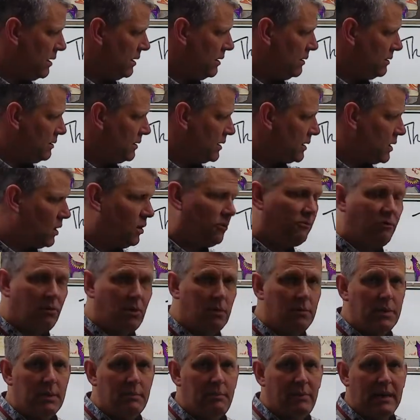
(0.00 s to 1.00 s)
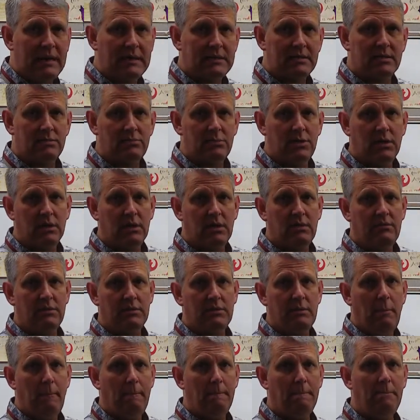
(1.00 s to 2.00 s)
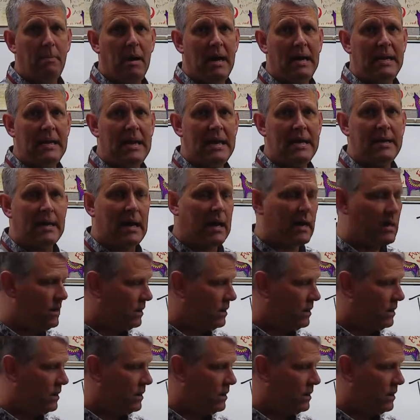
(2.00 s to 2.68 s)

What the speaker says: The yo form of the past subjunctive is bailara.